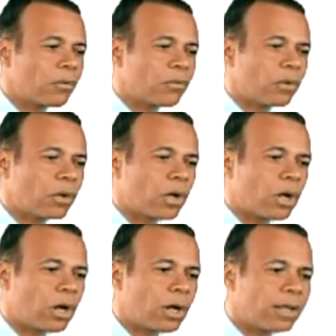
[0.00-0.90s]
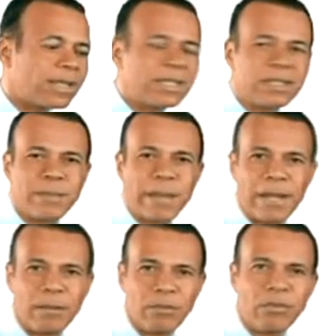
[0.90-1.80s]
for this
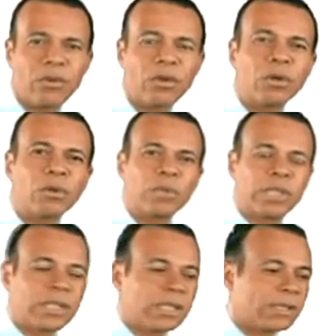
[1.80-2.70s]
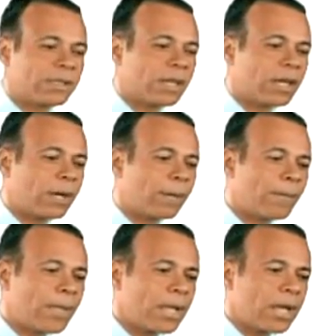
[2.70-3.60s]
spell number 4, which is
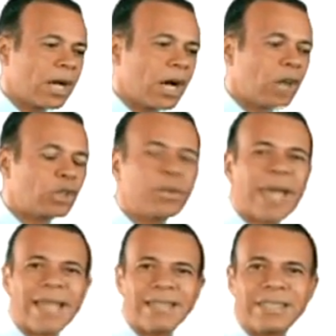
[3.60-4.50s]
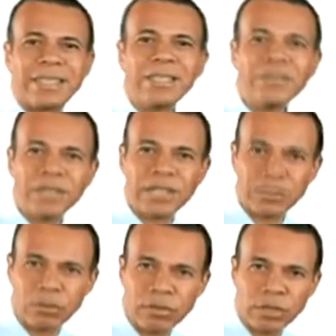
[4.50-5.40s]
how to add
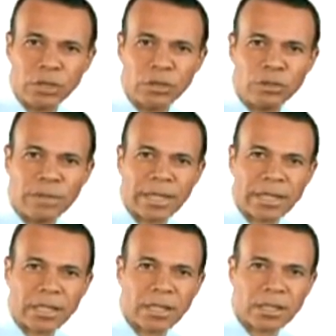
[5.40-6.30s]
significant revenues to my